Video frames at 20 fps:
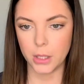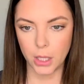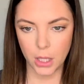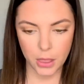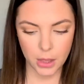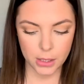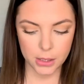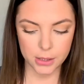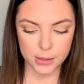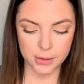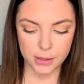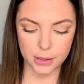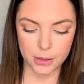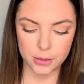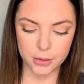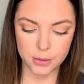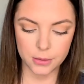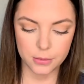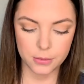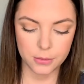That is
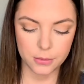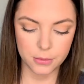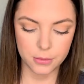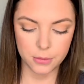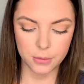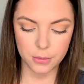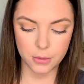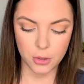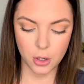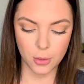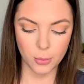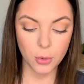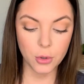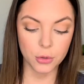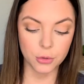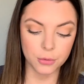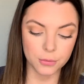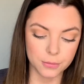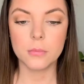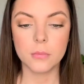it. No
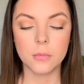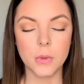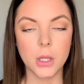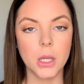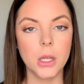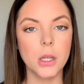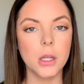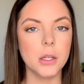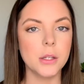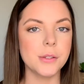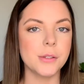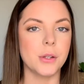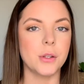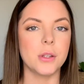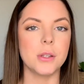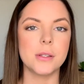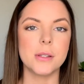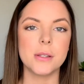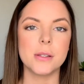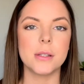more. So
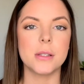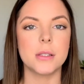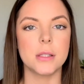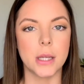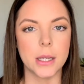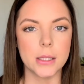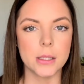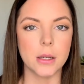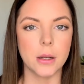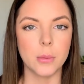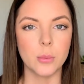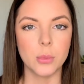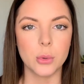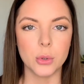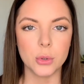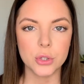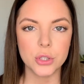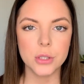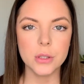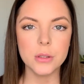this is the daytime
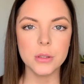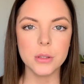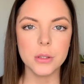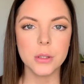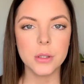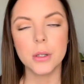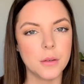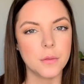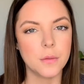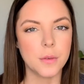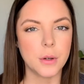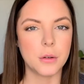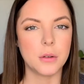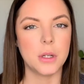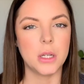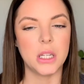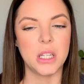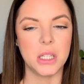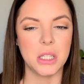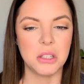portion.
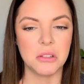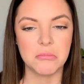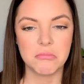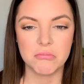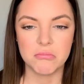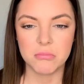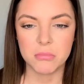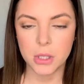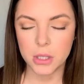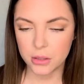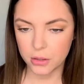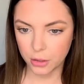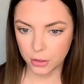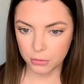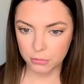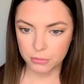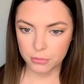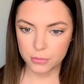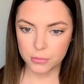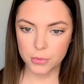Very, I don't know,
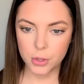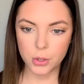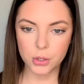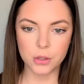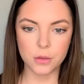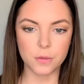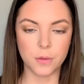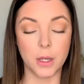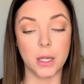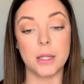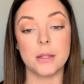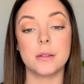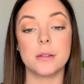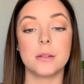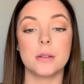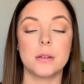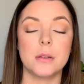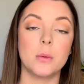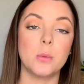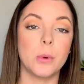not on your face,
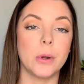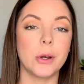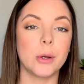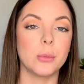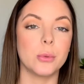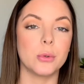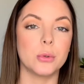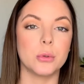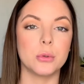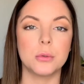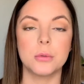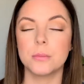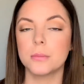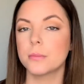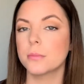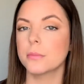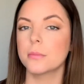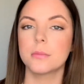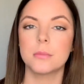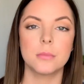wearable,
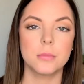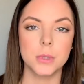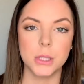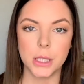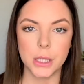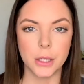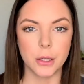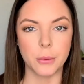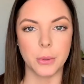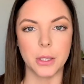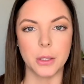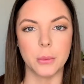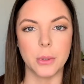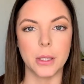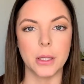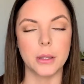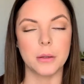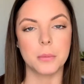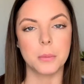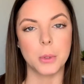can go
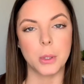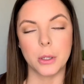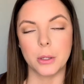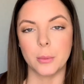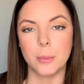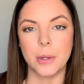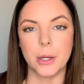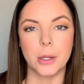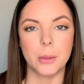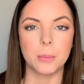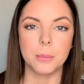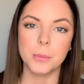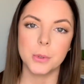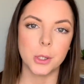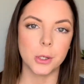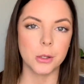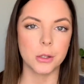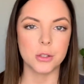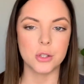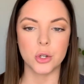anywhere, go to the pub, go
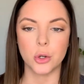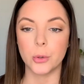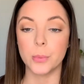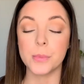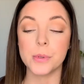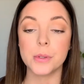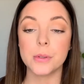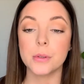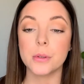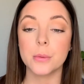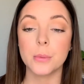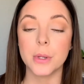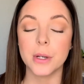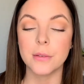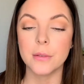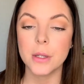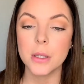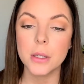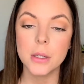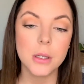to the shops,
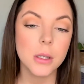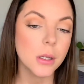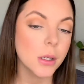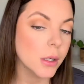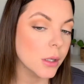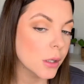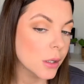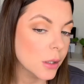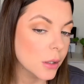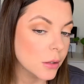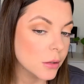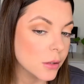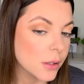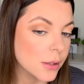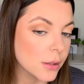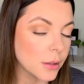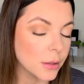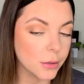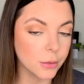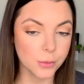whatever. Just
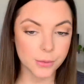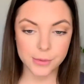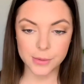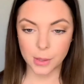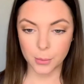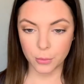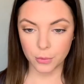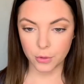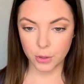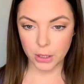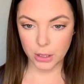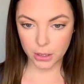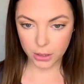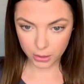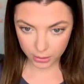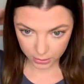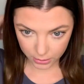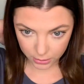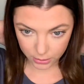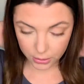a little summery,
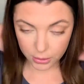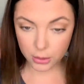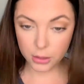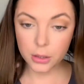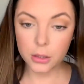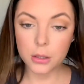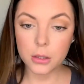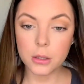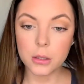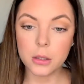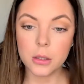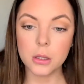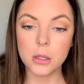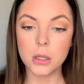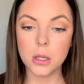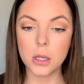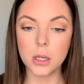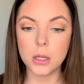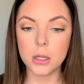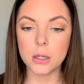
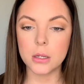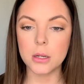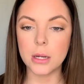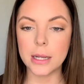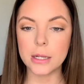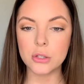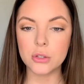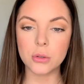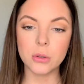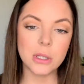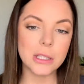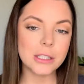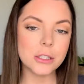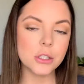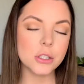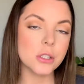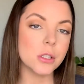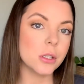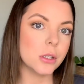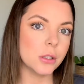
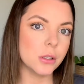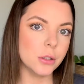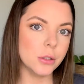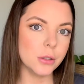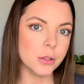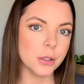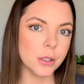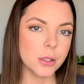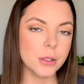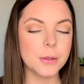natural-ish look.